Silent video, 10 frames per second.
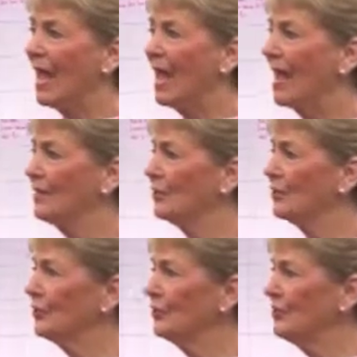And
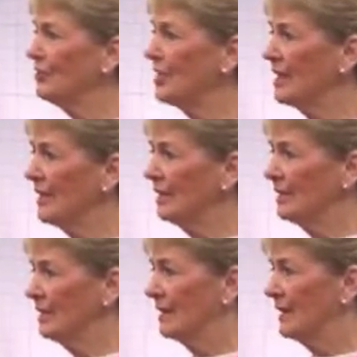
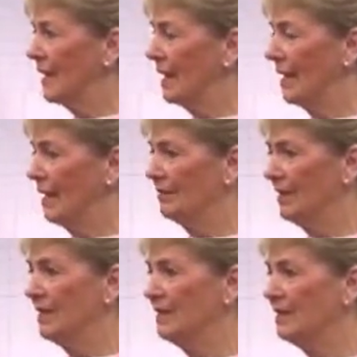13
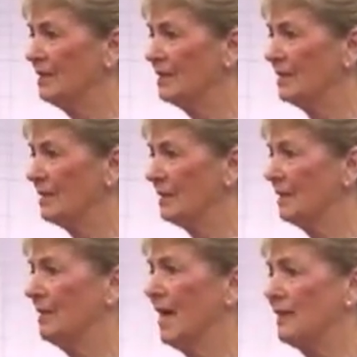of his
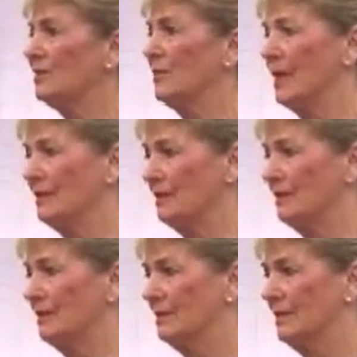
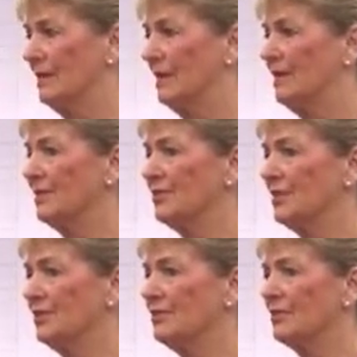classmates in the
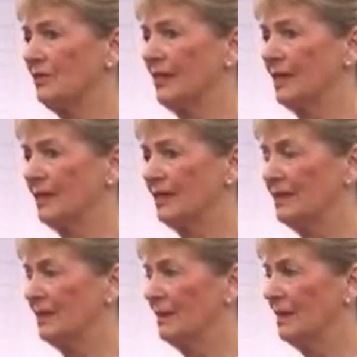sixth grade
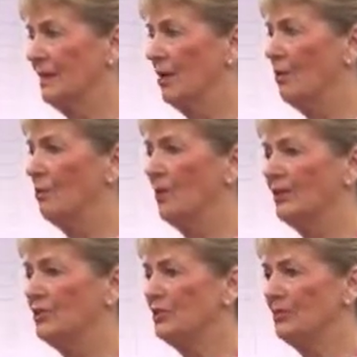
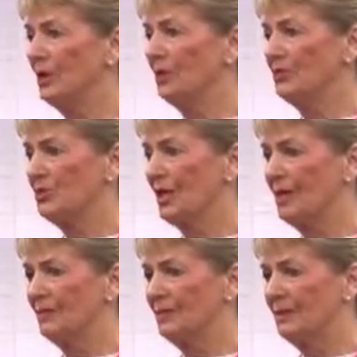went to the barber
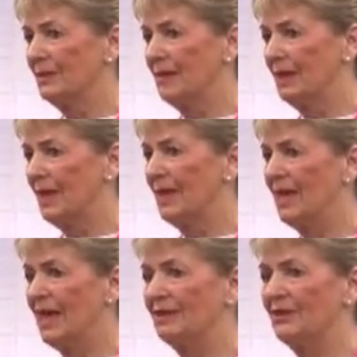shop and
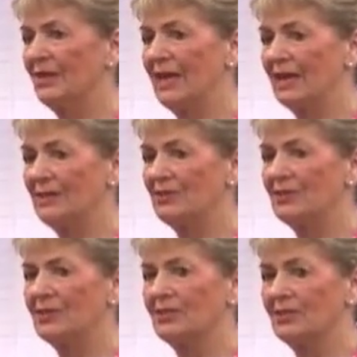had their heads
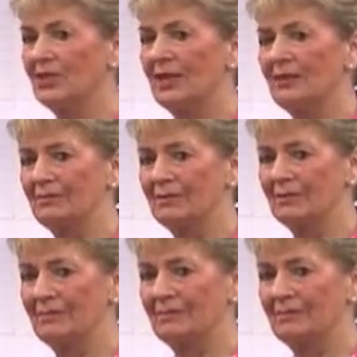shaved